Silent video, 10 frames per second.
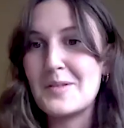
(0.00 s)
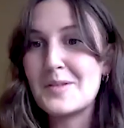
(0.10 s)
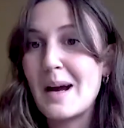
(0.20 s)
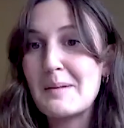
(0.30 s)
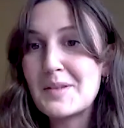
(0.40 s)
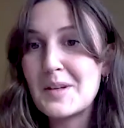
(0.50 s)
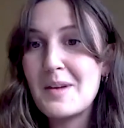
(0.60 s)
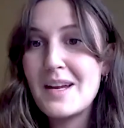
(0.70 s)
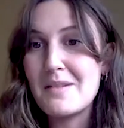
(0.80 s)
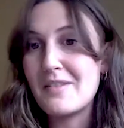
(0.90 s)
our food scraps for
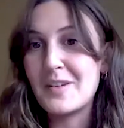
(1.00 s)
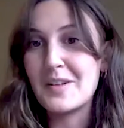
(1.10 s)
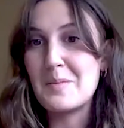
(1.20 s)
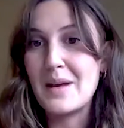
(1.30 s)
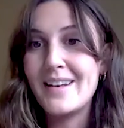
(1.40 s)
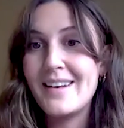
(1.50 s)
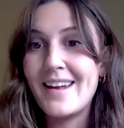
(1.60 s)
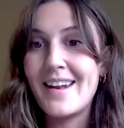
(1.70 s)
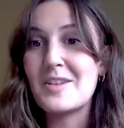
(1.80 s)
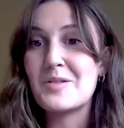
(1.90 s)
a week we filled a bin
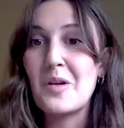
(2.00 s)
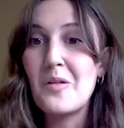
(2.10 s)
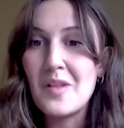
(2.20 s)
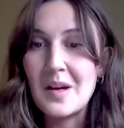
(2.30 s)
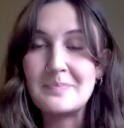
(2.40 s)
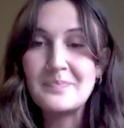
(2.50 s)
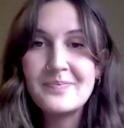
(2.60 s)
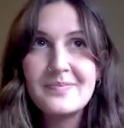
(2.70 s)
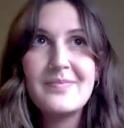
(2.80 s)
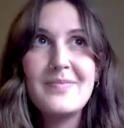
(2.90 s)
and i drove
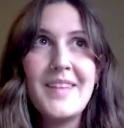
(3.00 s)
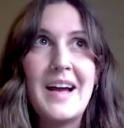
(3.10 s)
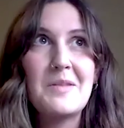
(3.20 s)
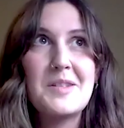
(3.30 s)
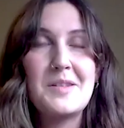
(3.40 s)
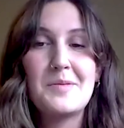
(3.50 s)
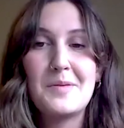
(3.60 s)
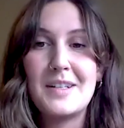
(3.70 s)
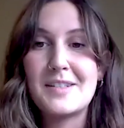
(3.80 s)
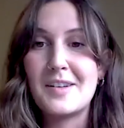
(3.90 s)
them out to
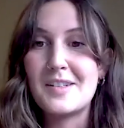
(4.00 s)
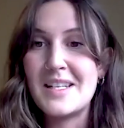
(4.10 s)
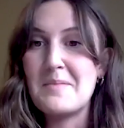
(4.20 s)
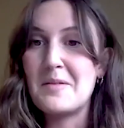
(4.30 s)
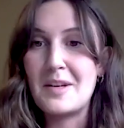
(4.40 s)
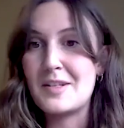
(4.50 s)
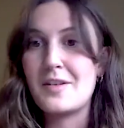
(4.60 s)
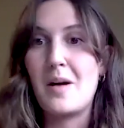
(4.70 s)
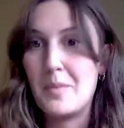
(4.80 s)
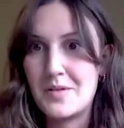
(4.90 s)
it's called cinnamon
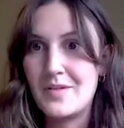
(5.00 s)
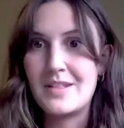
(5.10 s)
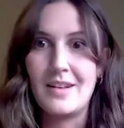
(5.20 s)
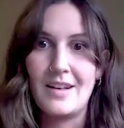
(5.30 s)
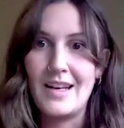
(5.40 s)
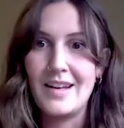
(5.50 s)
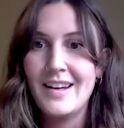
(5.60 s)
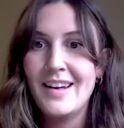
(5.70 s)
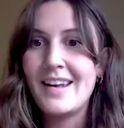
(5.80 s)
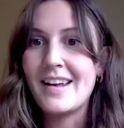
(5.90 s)
ridge compost
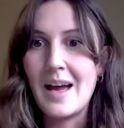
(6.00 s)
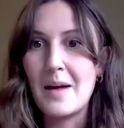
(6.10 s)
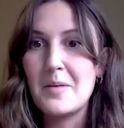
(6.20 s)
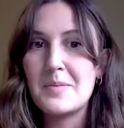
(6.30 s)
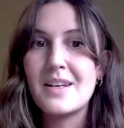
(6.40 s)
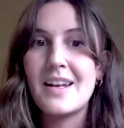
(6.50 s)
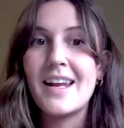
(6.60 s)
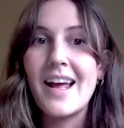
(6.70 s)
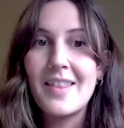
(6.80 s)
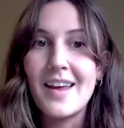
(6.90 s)
facility in kamloops and
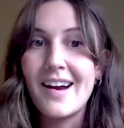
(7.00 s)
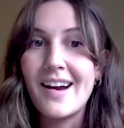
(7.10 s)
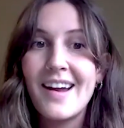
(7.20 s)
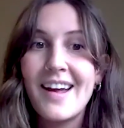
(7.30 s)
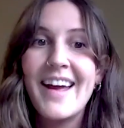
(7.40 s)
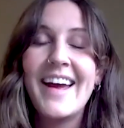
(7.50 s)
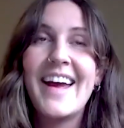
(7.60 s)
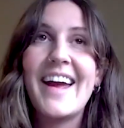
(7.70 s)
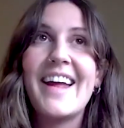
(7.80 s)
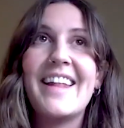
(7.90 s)
i get there
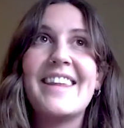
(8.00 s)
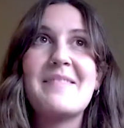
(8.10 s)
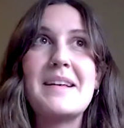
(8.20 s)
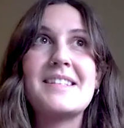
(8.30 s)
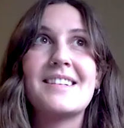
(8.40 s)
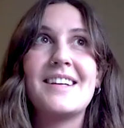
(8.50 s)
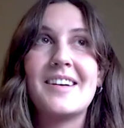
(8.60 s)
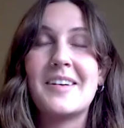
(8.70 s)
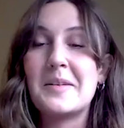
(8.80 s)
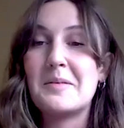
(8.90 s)
and they basically
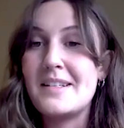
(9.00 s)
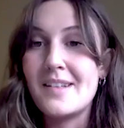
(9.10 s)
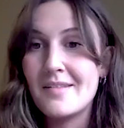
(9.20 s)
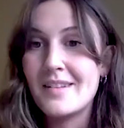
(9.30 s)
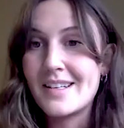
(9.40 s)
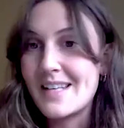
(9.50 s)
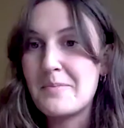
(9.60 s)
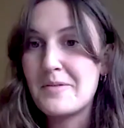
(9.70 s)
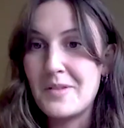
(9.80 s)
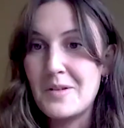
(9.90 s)
go we don't
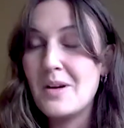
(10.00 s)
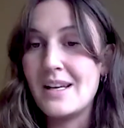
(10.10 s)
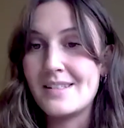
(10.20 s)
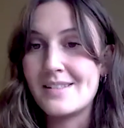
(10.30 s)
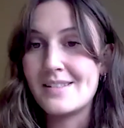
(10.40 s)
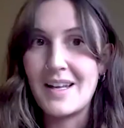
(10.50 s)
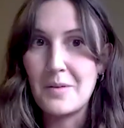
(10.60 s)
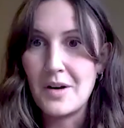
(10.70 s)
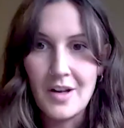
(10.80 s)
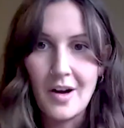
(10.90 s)
accept food waste
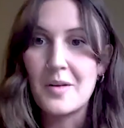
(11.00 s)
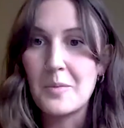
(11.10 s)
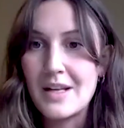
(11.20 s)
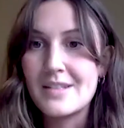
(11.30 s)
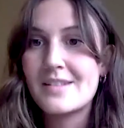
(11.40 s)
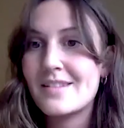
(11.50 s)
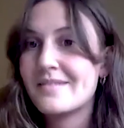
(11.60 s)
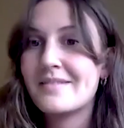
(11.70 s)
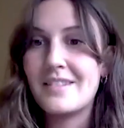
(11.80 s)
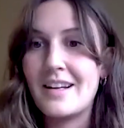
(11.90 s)
like we're a yard
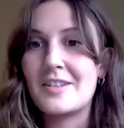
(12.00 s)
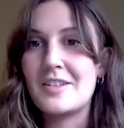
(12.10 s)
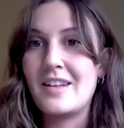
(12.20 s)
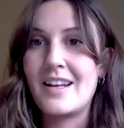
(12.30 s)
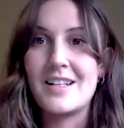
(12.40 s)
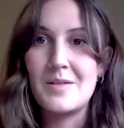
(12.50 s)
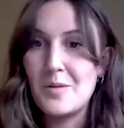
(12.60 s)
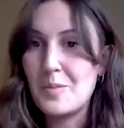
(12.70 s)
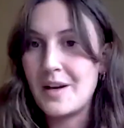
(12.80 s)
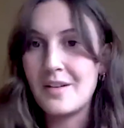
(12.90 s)
waste collection like if
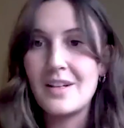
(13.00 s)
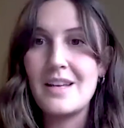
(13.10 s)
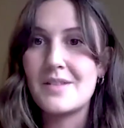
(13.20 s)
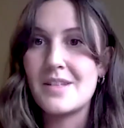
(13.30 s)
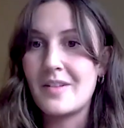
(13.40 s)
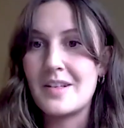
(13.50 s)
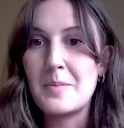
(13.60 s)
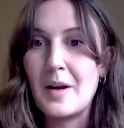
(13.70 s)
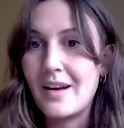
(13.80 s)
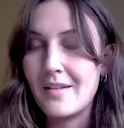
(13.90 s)
you bring your leaves every
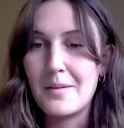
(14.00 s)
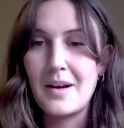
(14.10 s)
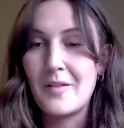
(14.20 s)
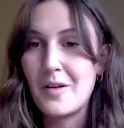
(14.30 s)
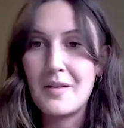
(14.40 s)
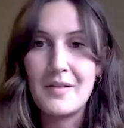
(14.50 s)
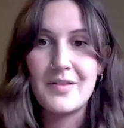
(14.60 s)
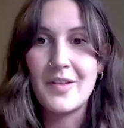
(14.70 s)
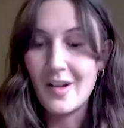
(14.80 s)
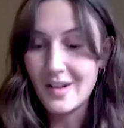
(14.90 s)
spring or whatever
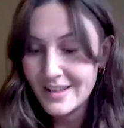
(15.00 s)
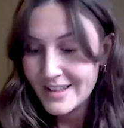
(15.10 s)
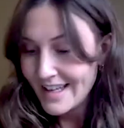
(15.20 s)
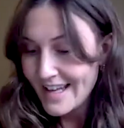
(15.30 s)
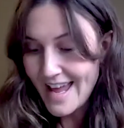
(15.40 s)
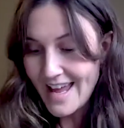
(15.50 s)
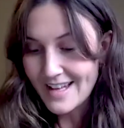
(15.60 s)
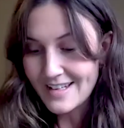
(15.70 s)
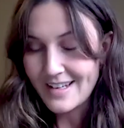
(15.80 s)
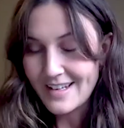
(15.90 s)
every fall
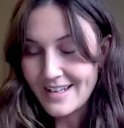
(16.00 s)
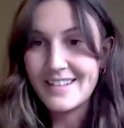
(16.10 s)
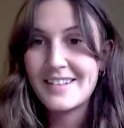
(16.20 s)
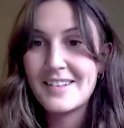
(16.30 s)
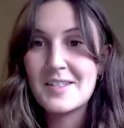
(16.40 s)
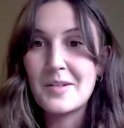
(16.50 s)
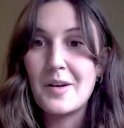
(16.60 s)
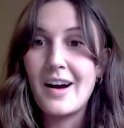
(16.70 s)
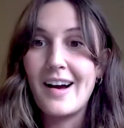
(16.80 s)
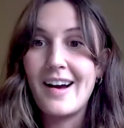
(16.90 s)
and uh,
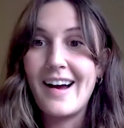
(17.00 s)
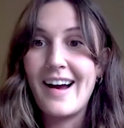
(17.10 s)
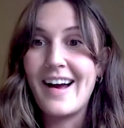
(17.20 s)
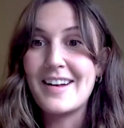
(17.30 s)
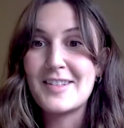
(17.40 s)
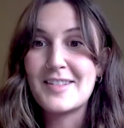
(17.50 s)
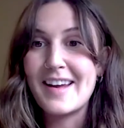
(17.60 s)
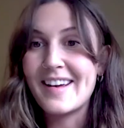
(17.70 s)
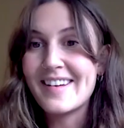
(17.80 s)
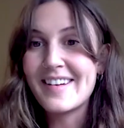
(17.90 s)
so i just
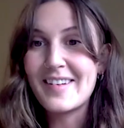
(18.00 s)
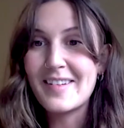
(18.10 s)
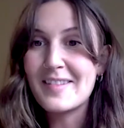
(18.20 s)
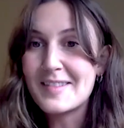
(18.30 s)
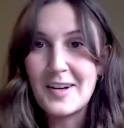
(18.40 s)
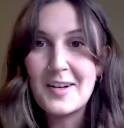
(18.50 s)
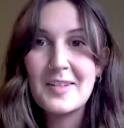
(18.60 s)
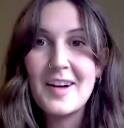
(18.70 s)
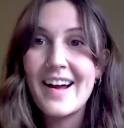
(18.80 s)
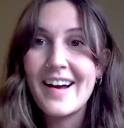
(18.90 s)
like
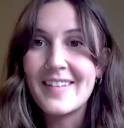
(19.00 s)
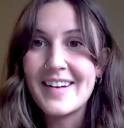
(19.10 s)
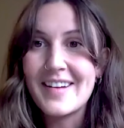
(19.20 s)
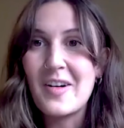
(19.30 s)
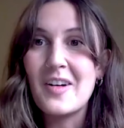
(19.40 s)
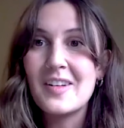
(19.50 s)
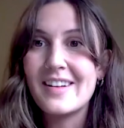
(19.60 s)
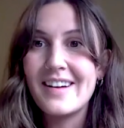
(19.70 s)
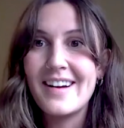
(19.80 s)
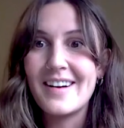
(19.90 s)
turned around and
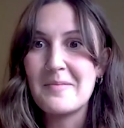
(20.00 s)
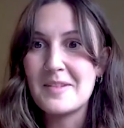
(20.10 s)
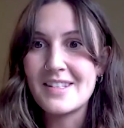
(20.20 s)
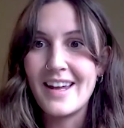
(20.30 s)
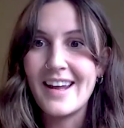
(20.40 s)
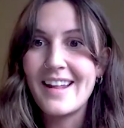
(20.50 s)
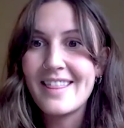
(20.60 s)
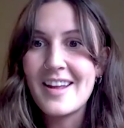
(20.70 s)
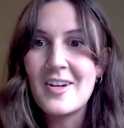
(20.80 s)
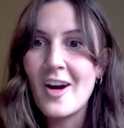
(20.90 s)
called claire and was like
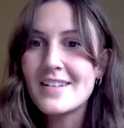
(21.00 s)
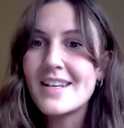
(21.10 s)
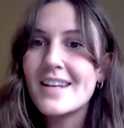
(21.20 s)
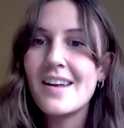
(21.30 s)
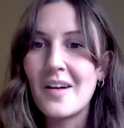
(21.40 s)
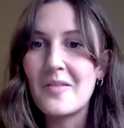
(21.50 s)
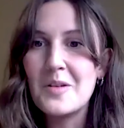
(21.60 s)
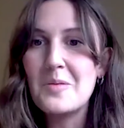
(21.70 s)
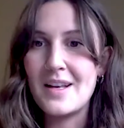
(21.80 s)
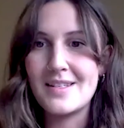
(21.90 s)
they're not taking our
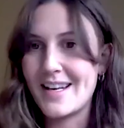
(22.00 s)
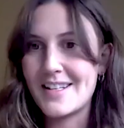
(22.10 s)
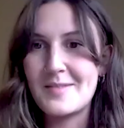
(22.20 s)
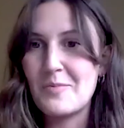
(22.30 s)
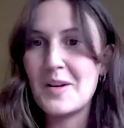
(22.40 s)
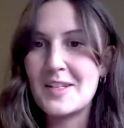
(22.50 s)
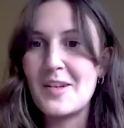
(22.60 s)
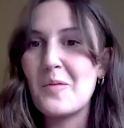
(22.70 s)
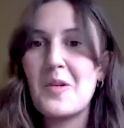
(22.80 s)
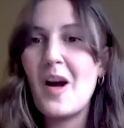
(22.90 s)
food waste like we're, it's
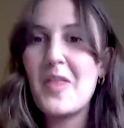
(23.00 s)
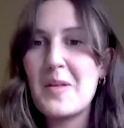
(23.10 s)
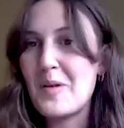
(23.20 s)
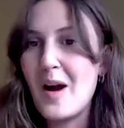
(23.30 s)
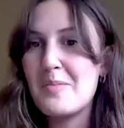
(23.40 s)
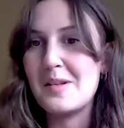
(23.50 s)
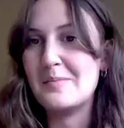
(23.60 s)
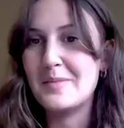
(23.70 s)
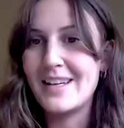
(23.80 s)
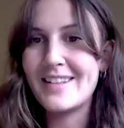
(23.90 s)
we're not the
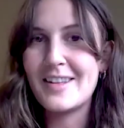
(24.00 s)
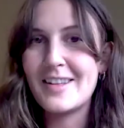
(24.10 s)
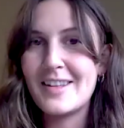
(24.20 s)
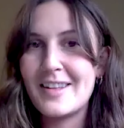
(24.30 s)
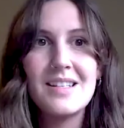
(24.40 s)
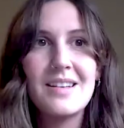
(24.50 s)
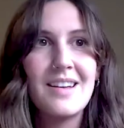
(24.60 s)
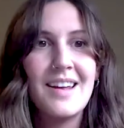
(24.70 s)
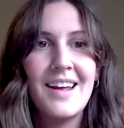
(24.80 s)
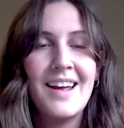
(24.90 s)
problem like there
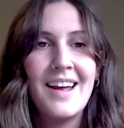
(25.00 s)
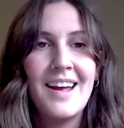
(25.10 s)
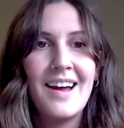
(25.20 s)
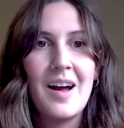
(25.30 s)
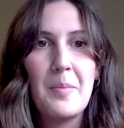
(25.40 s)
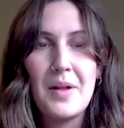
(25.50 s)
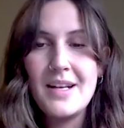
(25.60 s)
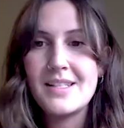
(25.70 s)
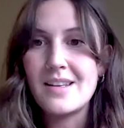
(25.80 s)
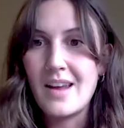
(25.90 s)
isn't a
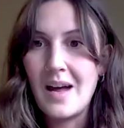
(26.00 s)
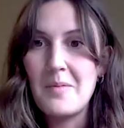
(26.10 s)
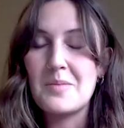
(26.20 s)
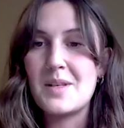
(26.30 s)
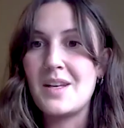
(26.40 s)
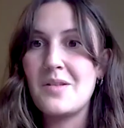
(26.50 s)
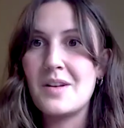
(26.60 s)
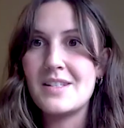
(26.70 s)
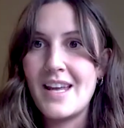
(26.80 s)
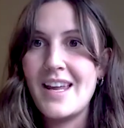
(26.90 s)
place in Kamloops that you
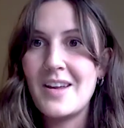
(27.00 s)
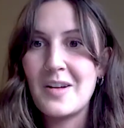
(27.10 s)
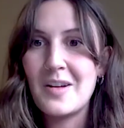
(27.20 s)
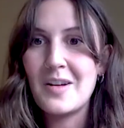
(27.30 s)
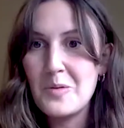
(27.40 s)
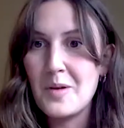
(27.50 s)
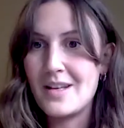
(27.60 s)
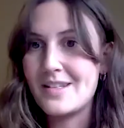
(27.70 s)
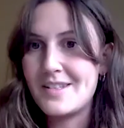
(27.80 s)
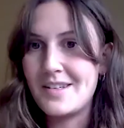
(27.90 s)
can take your food
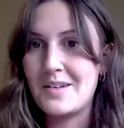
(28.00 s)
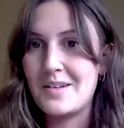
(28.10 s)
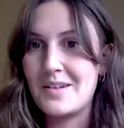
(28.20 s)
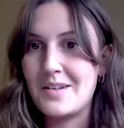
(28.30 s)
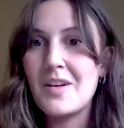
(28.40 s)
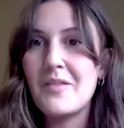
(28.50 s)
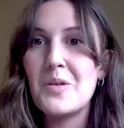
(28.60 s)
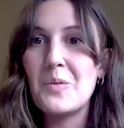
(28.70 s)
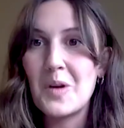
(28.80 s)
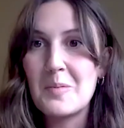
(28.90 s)
waste to, even if
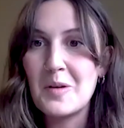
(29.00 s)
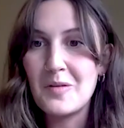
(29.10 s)
you were